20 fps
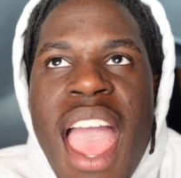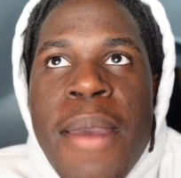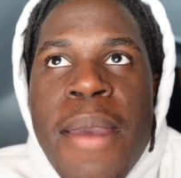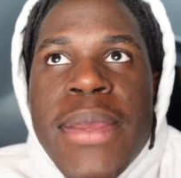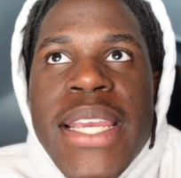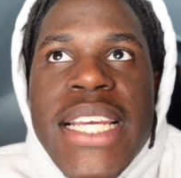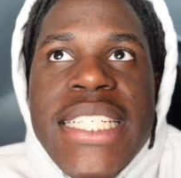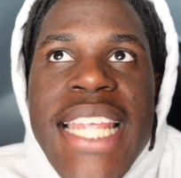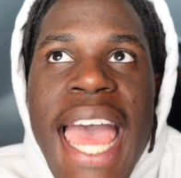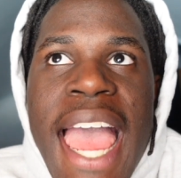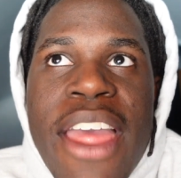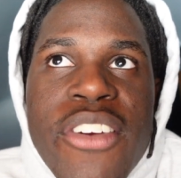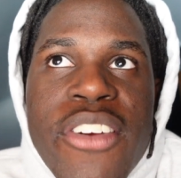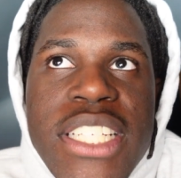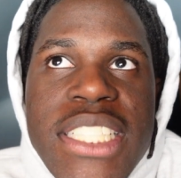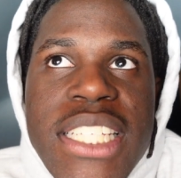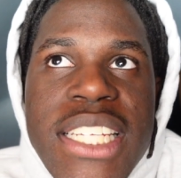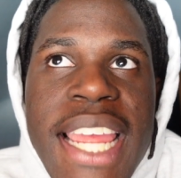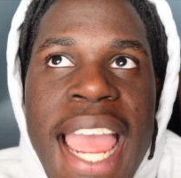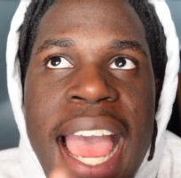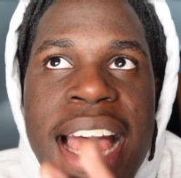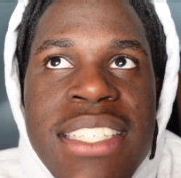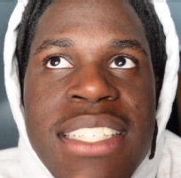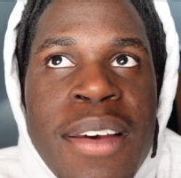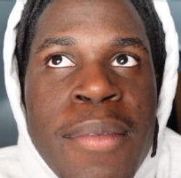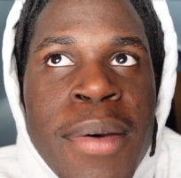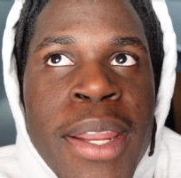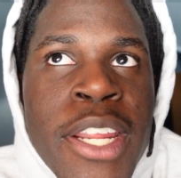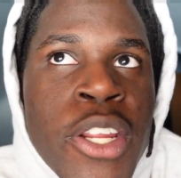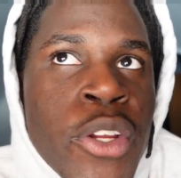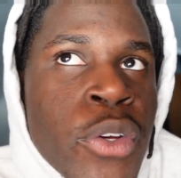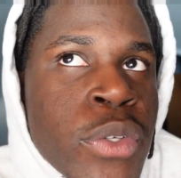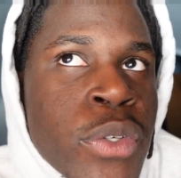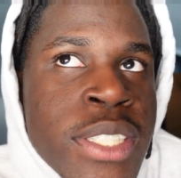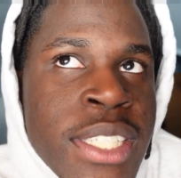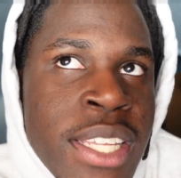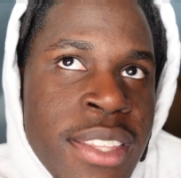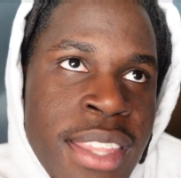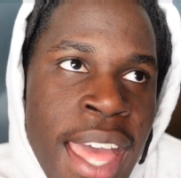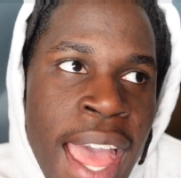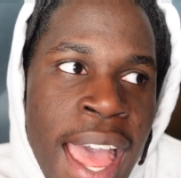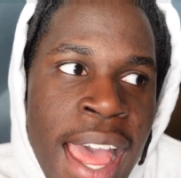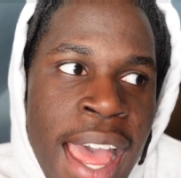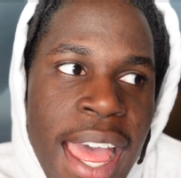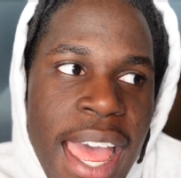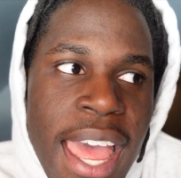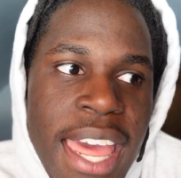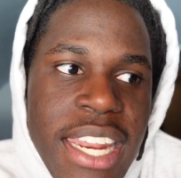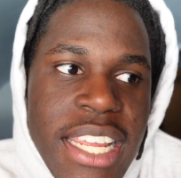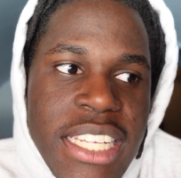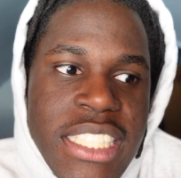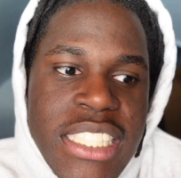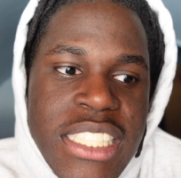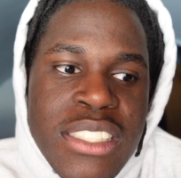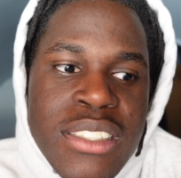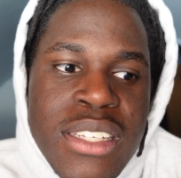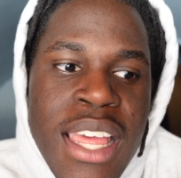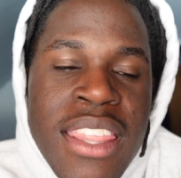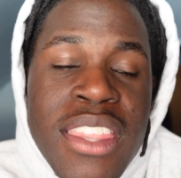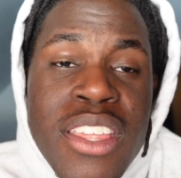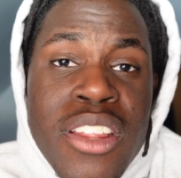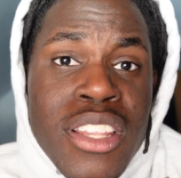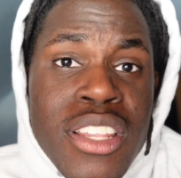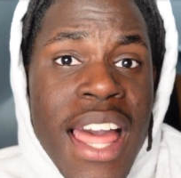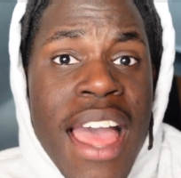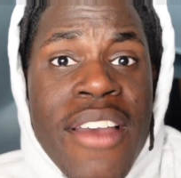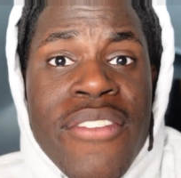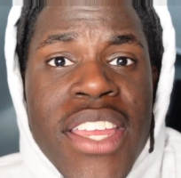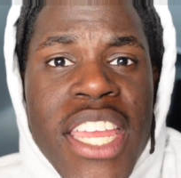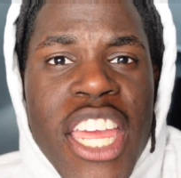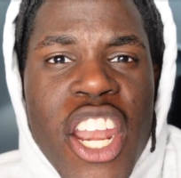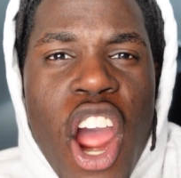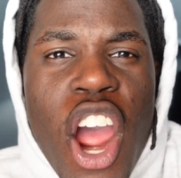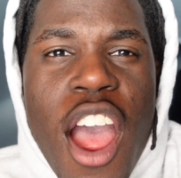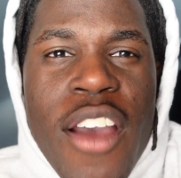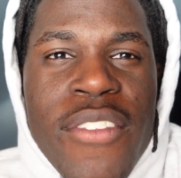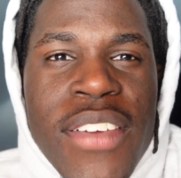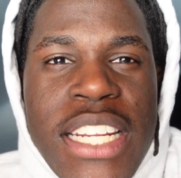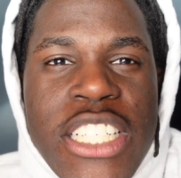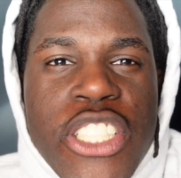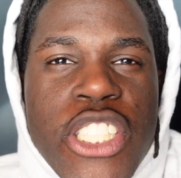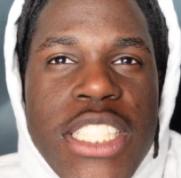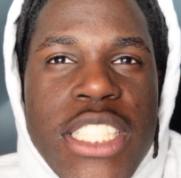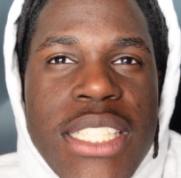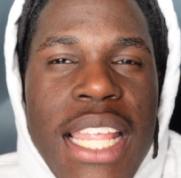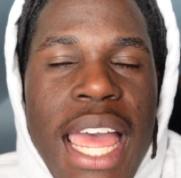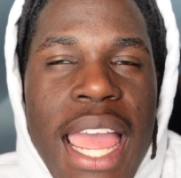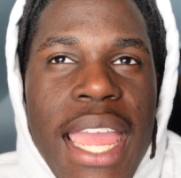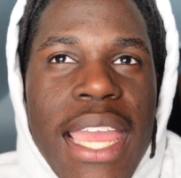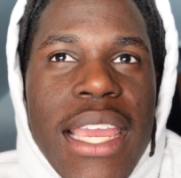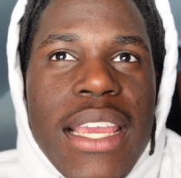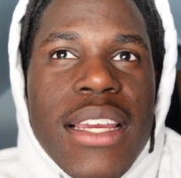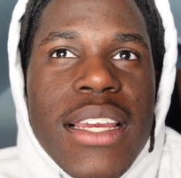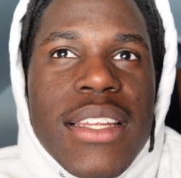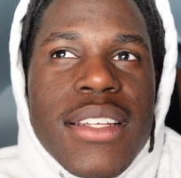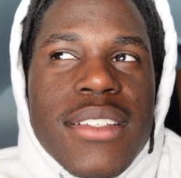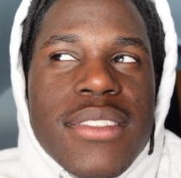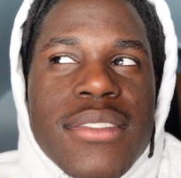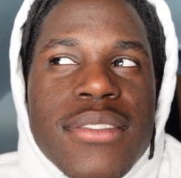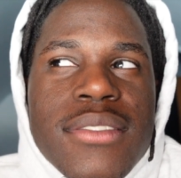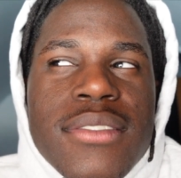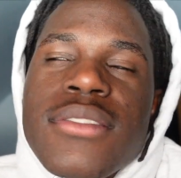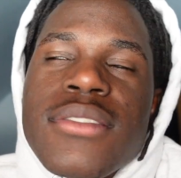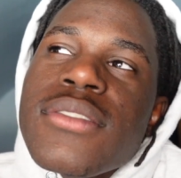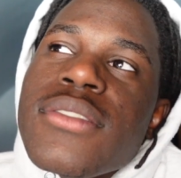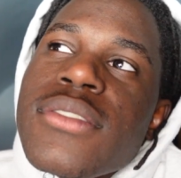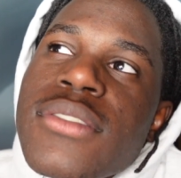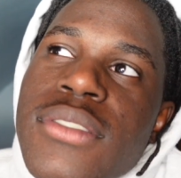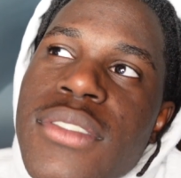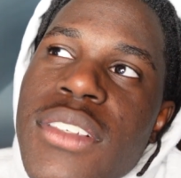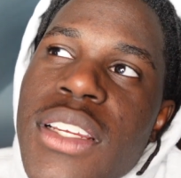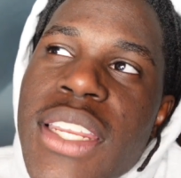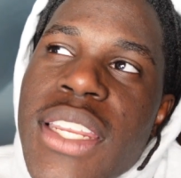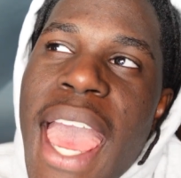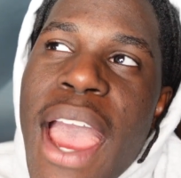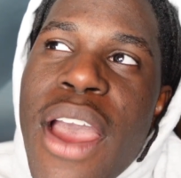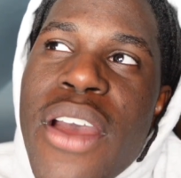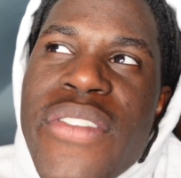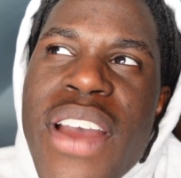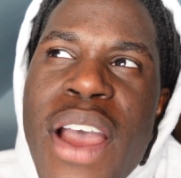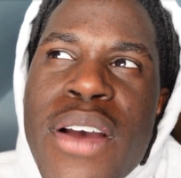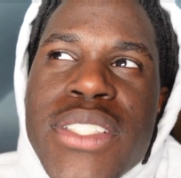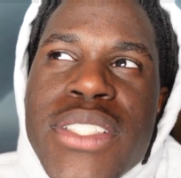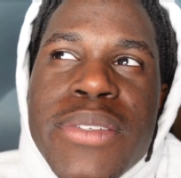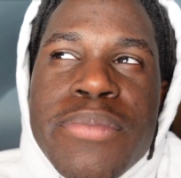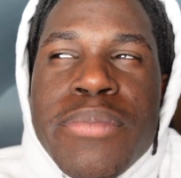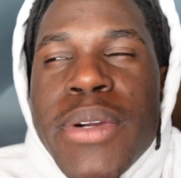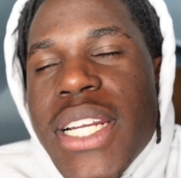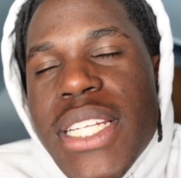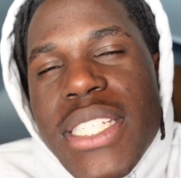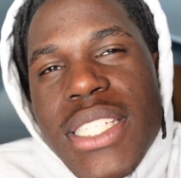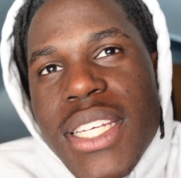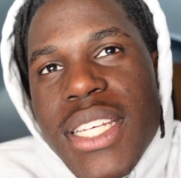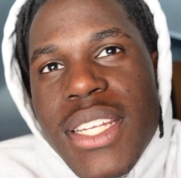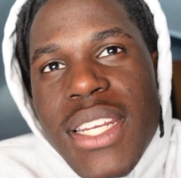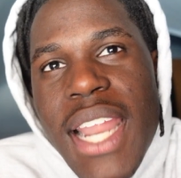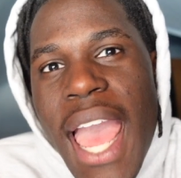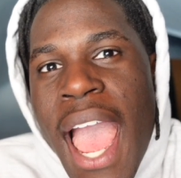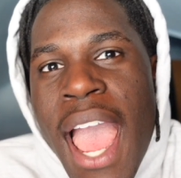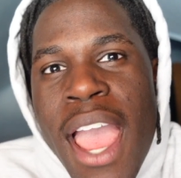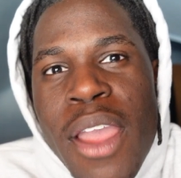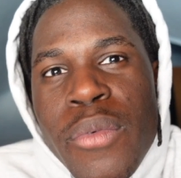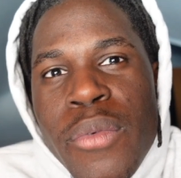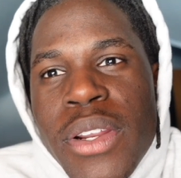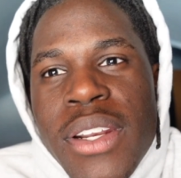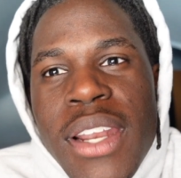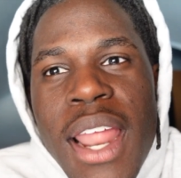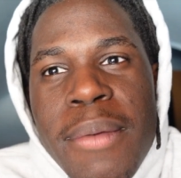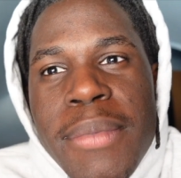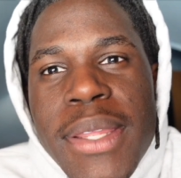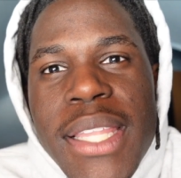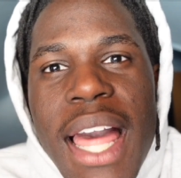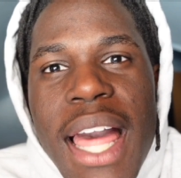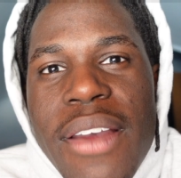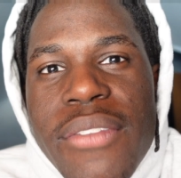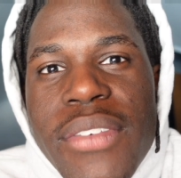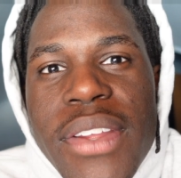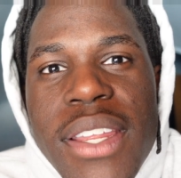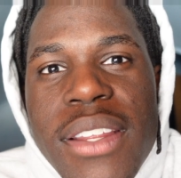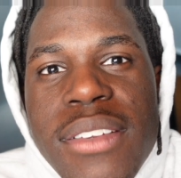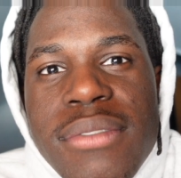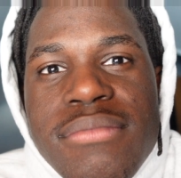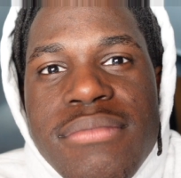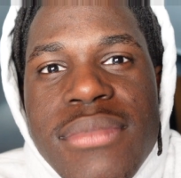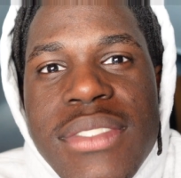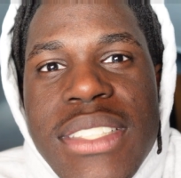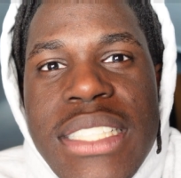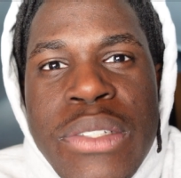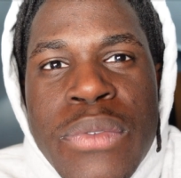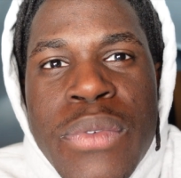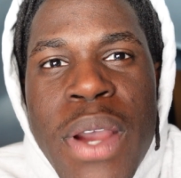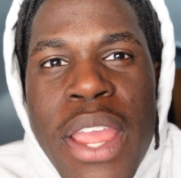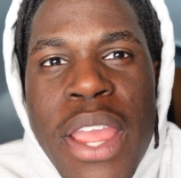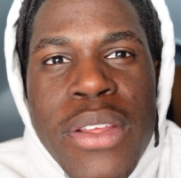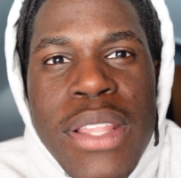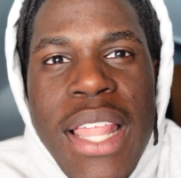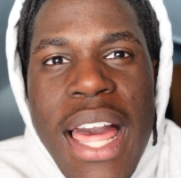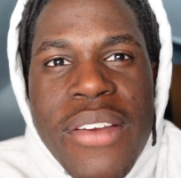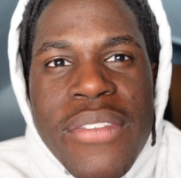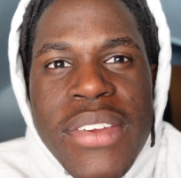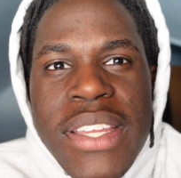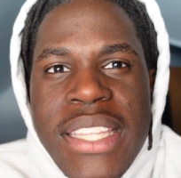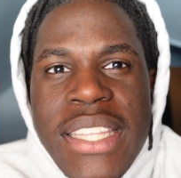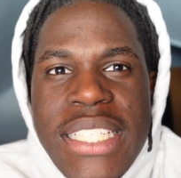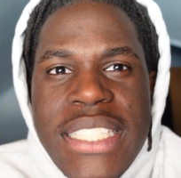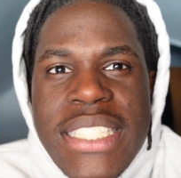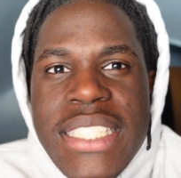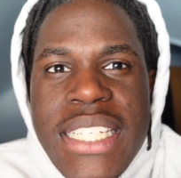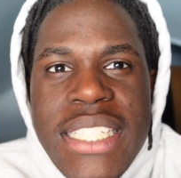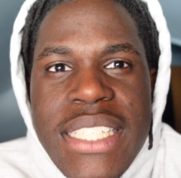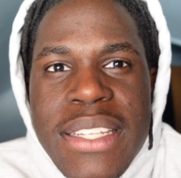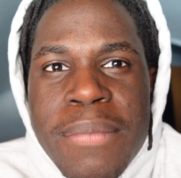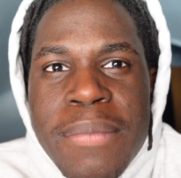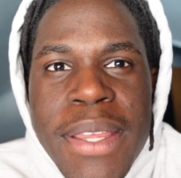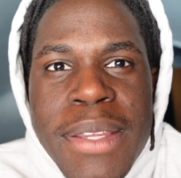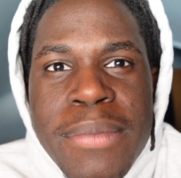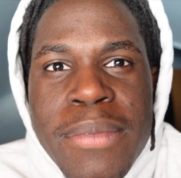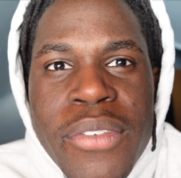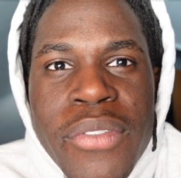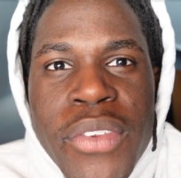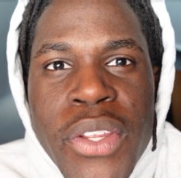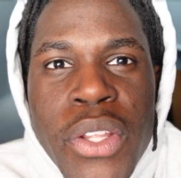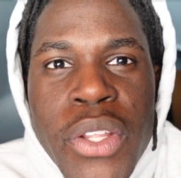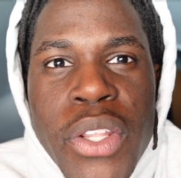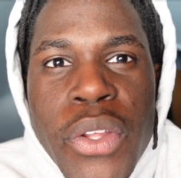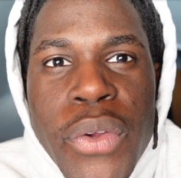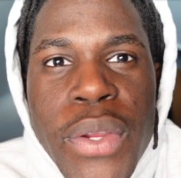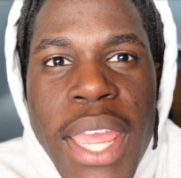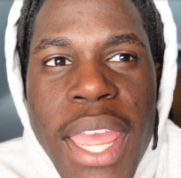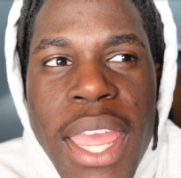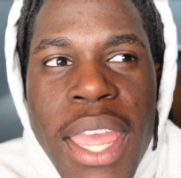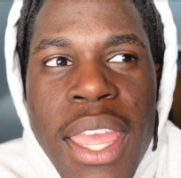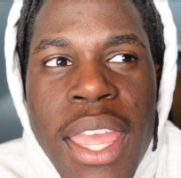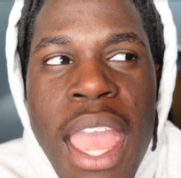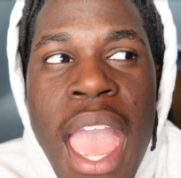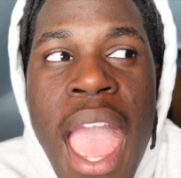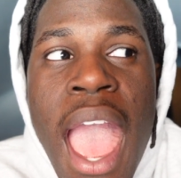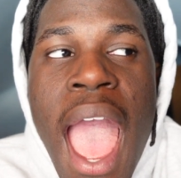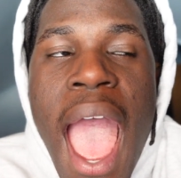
Because I recently had somebody who did that, and it just, and they're laughing it off, and it's just like, now, if I was in person, I would not be laughing. Why are you laughing? This doesn't make me feel okay.